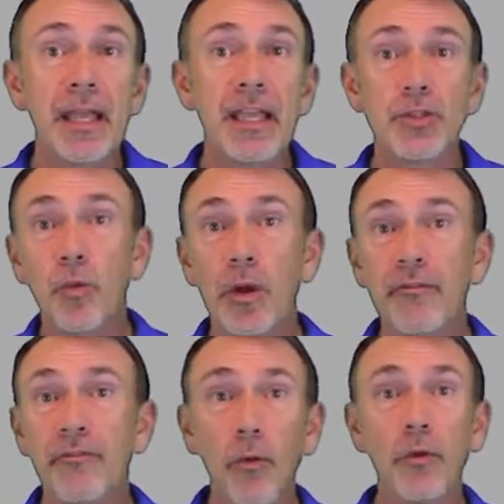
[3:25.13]
is one
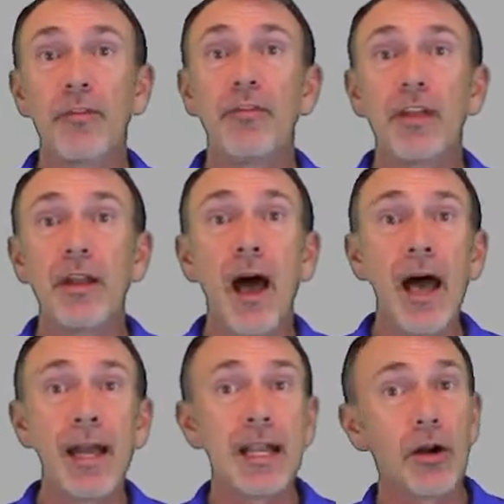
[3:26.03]
fourth of the
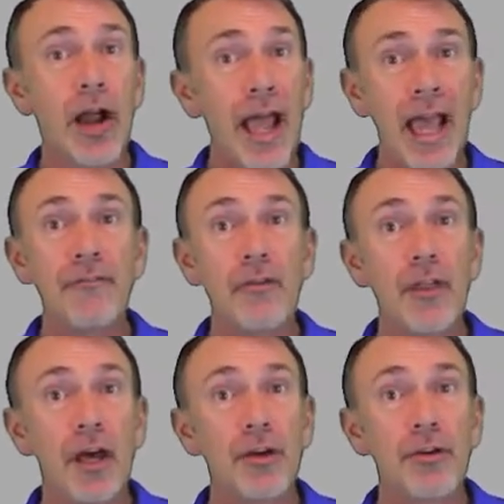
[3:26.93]
90 or half of
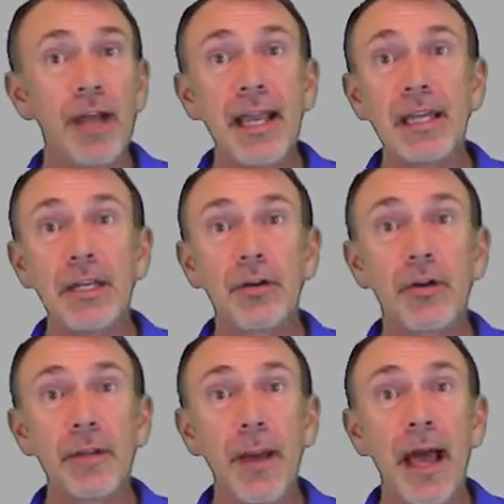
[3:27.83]
the 180
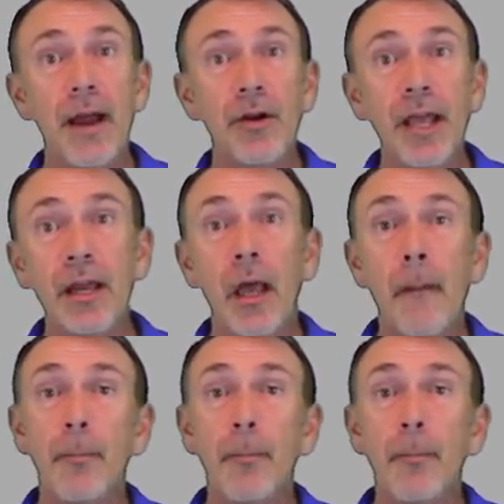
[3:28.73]
degree pattern at